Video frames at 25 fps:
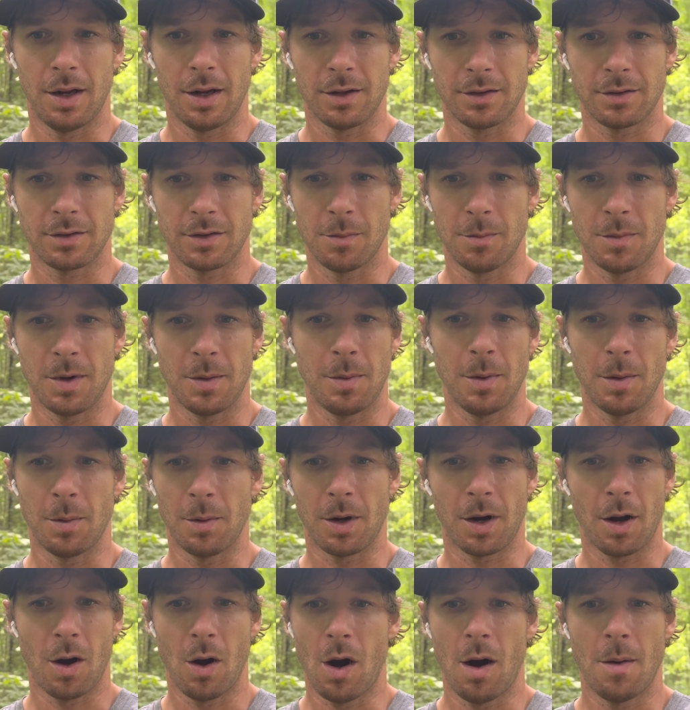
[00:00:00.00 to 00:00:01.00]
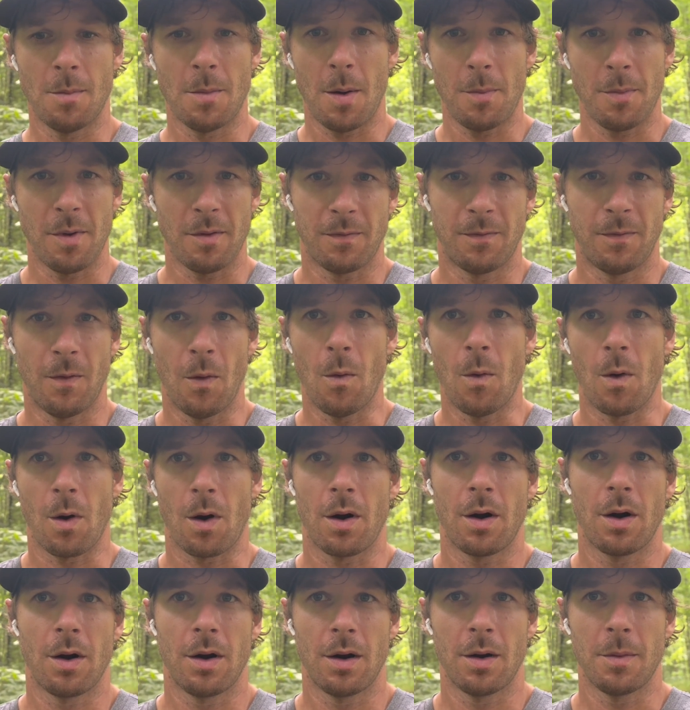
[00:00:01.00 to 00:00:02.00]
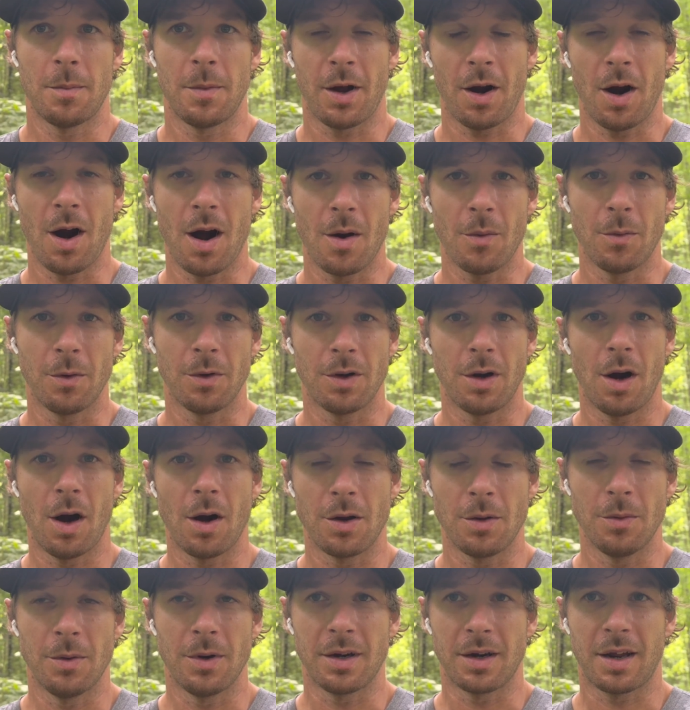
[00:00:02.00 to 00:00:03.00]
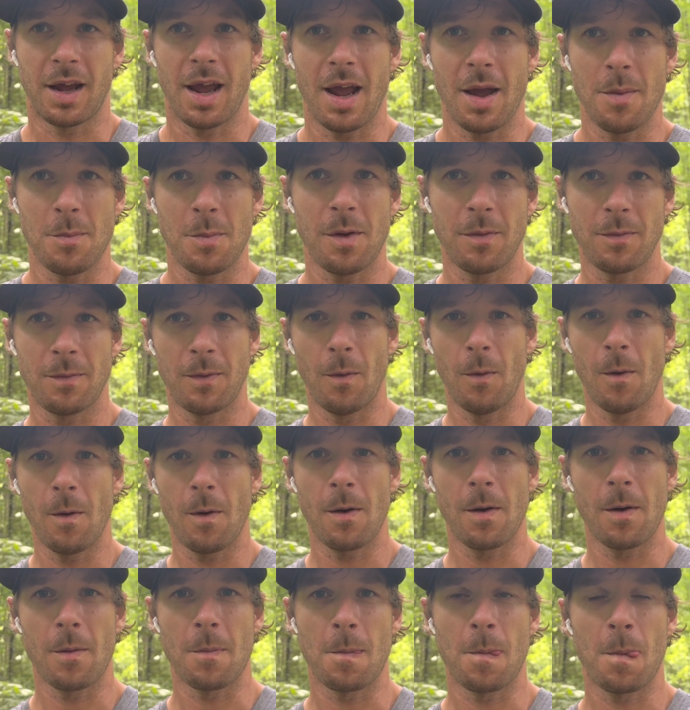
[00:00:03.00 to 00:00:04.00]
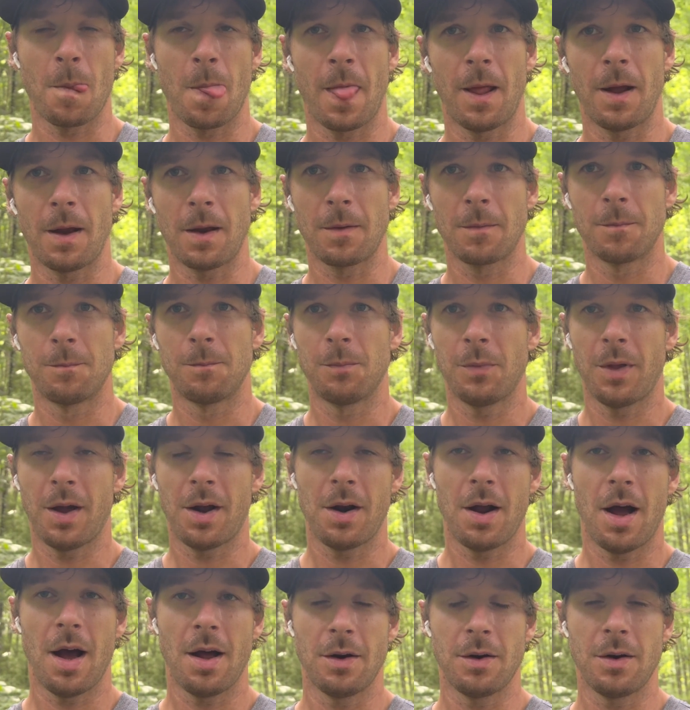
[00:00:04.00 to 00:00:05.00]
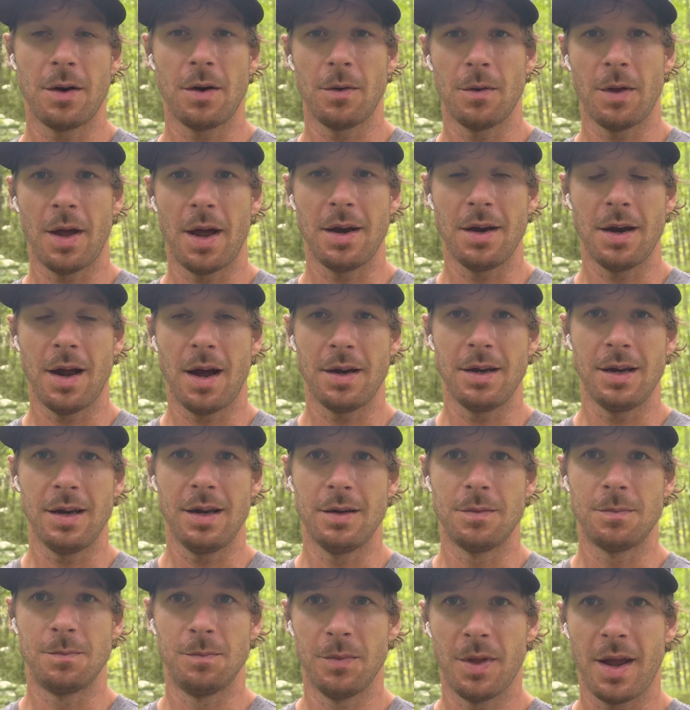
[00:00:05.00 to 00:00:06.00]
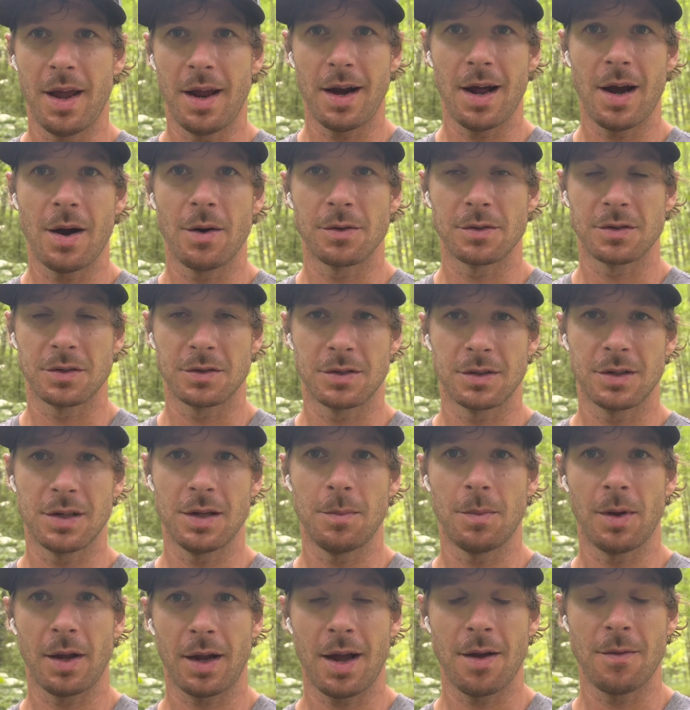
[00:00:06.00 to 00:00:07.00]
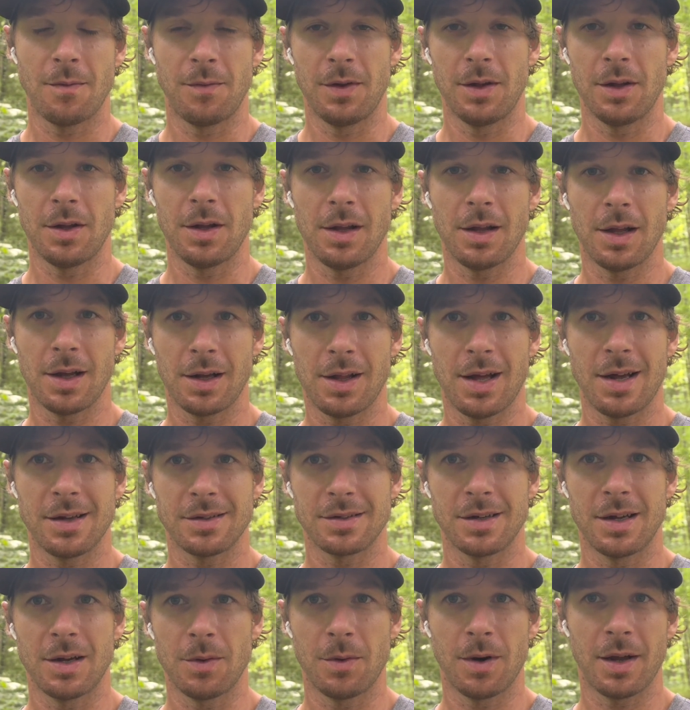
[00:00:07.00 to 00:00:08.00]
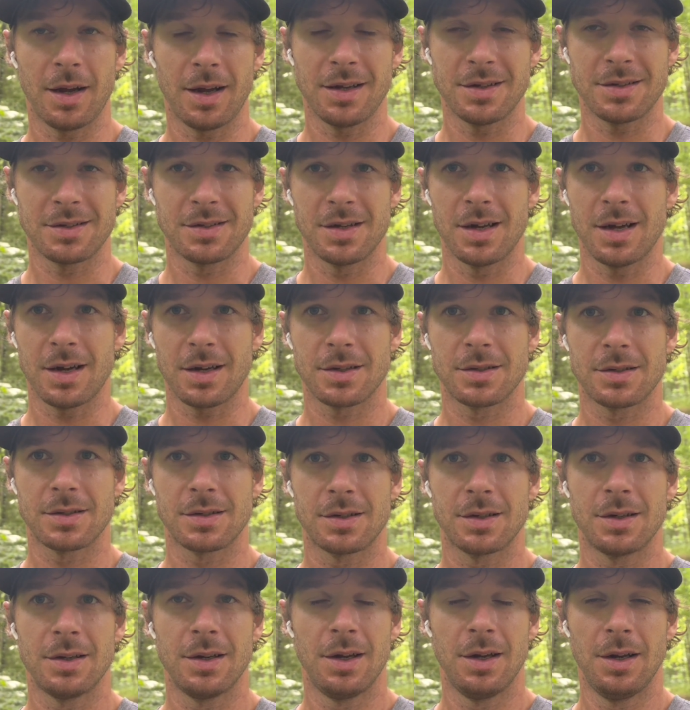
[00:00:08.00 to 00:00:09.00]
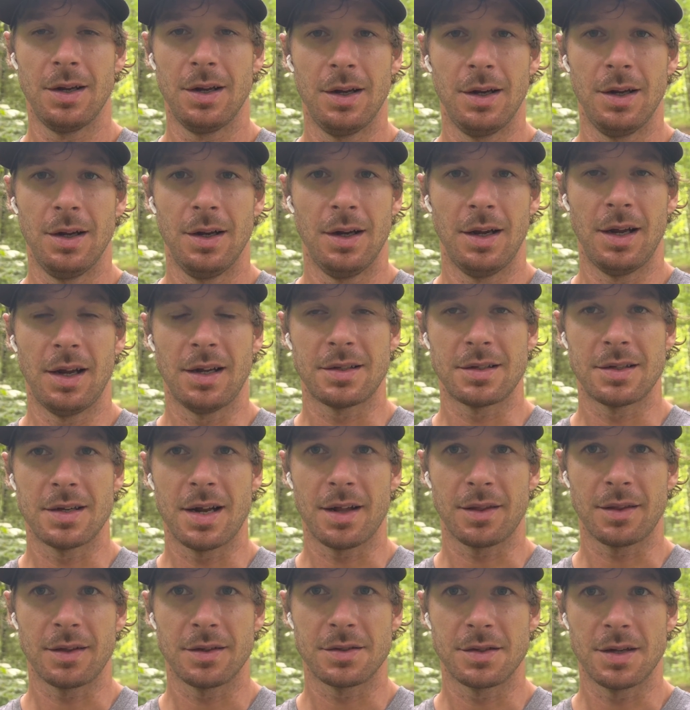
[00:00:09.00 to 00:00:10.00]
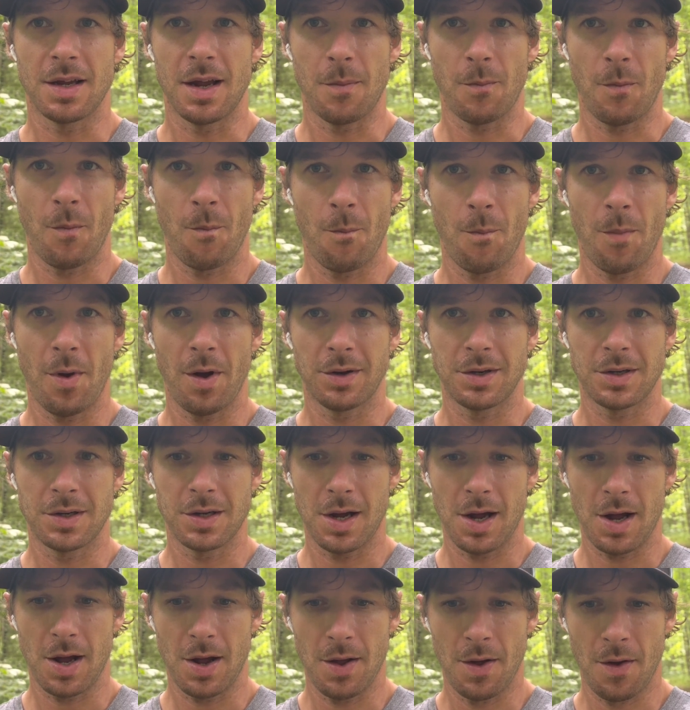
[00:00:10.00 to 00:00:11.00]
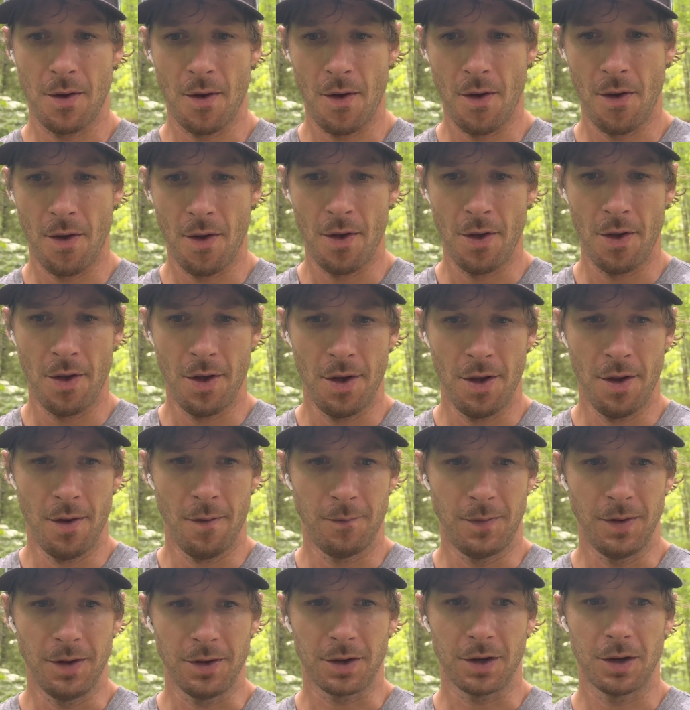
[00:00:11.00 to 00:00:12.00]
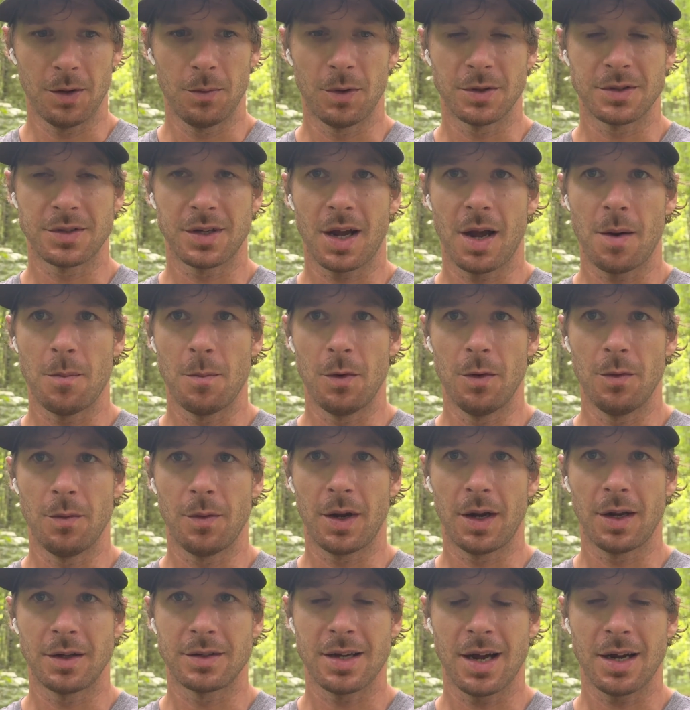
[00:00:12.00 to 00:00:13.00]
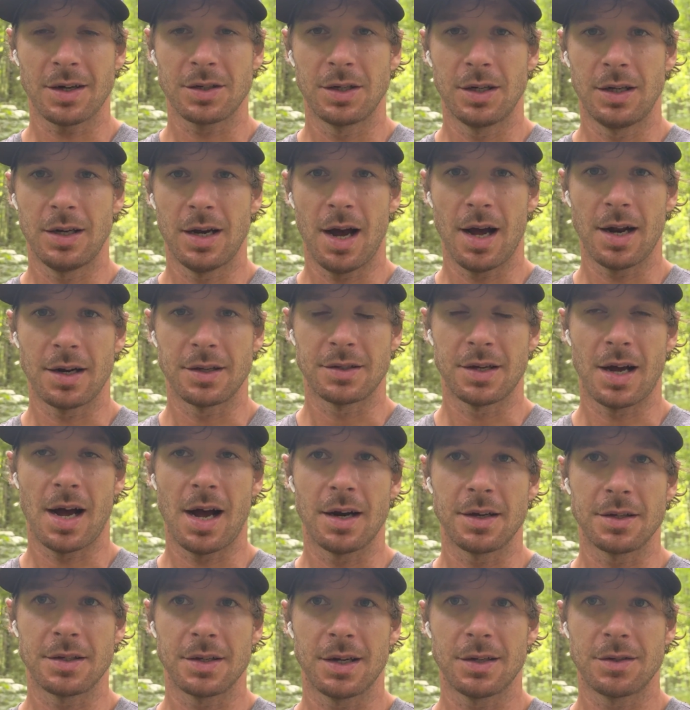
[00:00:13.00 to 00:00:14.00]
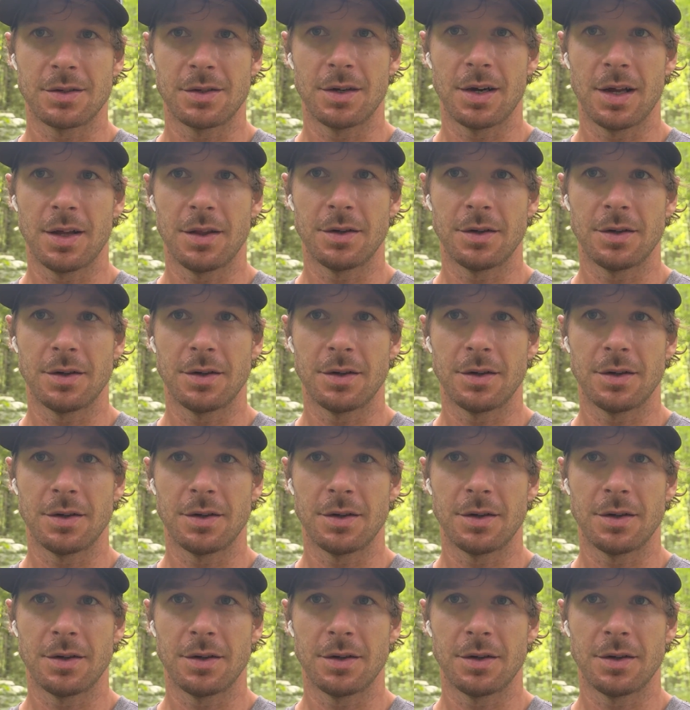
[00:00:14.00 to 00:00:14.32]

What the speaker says: So many people are like, oh, I'm up at 4. And I'm like, all right, well, are you in camp at 4? And like, I don't know. I need 8 hours of sleep. Like, I feel it like last night when I get 6. It's not the same. But feeling good once I got moving. It's actually not as hot as yesterday.